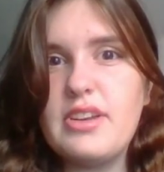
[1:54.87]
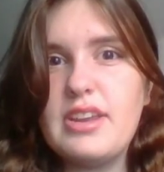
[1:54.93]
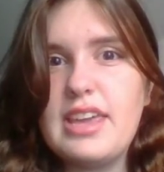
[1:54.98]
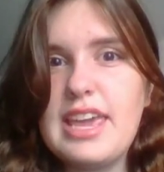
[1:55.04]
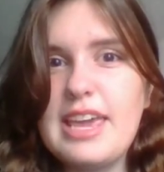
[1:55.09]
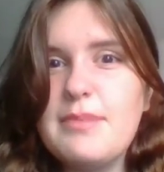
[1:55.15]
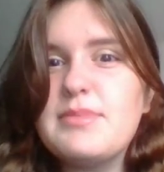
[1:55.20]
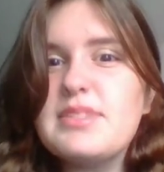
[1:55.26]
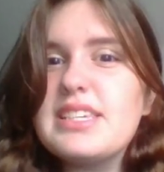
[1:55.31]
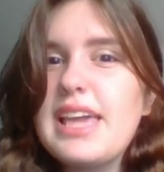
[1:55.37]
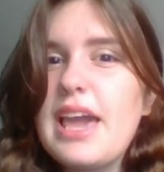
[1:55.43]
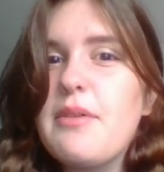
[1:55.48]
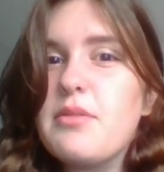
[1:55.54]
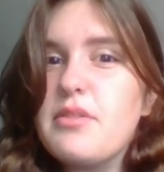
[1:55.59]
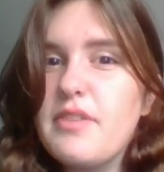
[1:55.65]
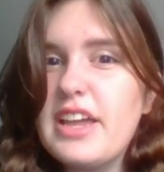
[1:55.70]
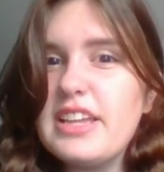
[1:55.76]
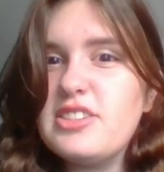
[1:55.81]
him to get
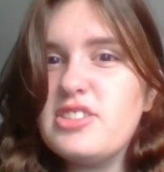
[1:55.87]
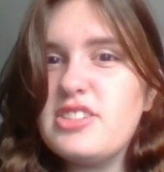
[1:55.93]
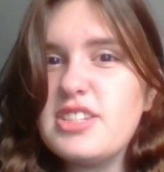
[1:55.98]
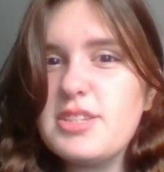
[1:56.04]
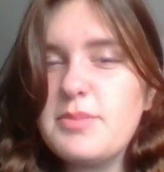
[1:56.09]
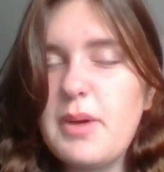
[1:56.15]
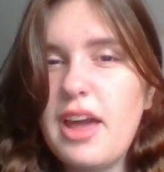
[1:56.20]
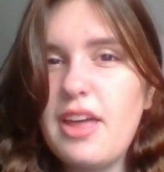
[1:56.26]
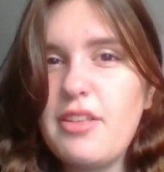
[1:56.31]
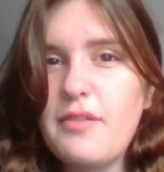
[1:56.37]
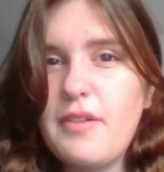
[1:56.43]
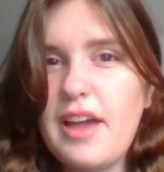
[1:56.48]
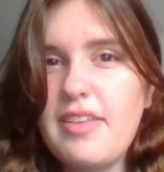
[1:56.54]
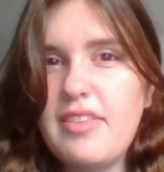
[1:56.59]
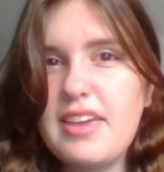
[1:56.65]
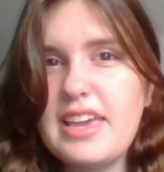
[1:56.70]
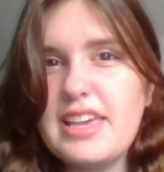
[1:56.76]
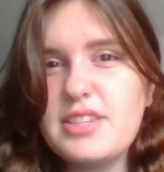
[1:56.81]
revenge, despite the
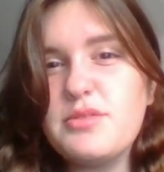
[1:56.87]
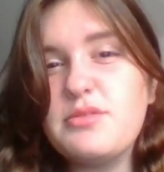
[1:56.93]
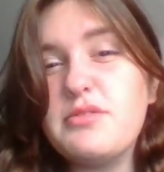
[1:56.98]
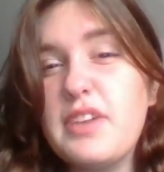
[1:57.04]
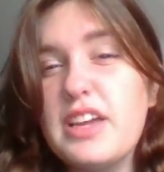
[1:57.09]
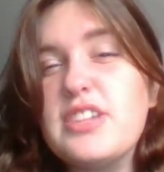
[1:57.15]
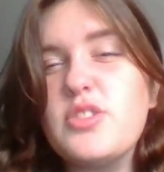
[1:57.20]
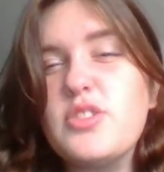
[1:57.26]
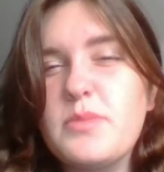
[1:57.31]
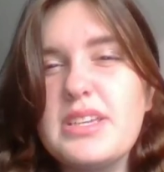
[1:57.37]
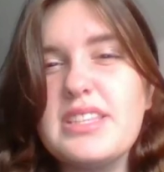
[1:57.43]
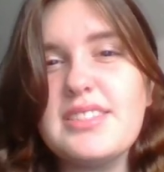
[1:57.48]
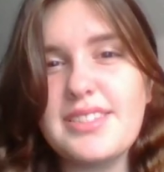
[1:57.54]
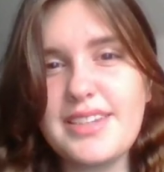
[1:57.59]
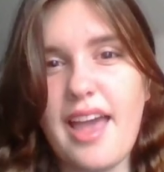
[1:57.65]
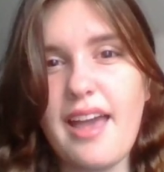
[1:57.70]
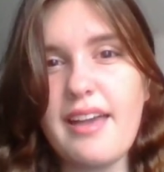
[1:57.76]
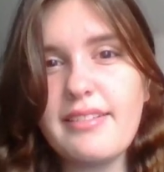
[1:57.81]
fact that his revenge means
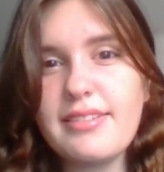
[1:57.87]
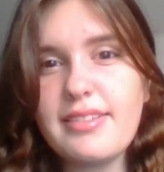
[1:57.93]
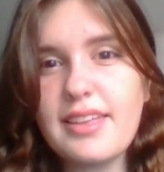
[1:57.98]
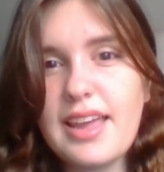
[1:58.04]
death,